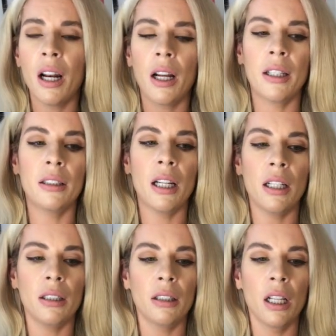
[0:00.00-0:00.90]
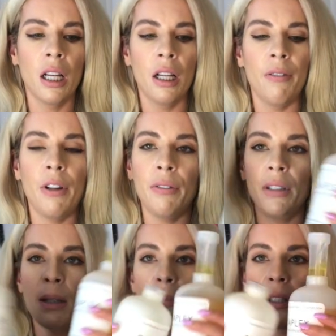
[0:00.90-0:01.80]
Like I said, it's
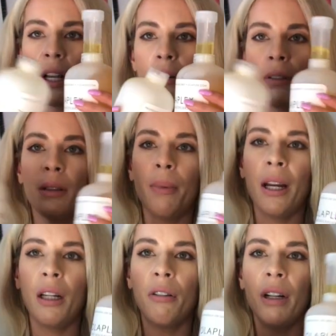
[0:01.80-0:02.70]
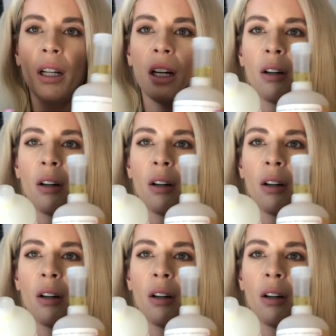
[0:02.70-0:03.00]
15% of this main ingredient.